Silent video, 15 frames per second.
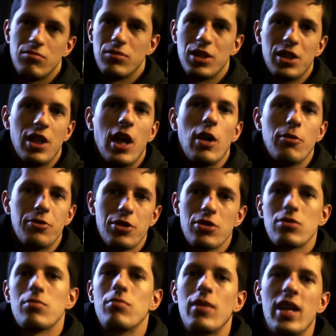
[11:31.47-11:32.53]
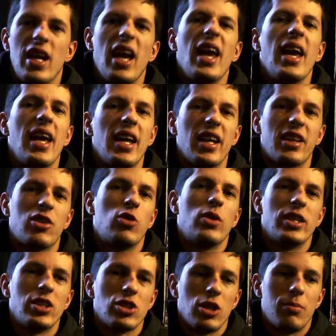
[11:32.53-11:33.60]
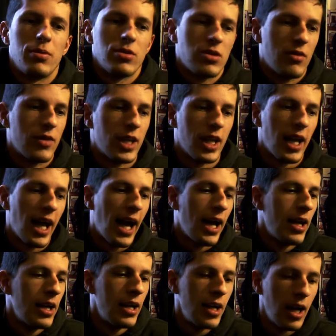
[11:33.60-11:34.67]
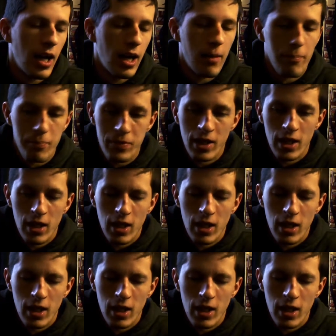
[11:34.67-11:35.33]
you know, just in a toy shop or something like that.